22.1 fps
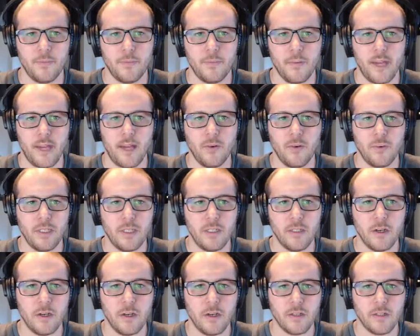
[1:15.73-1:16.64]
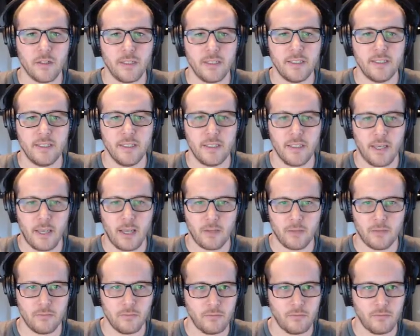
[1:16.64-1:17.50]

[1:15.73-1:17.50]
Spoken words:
Now we are in the account.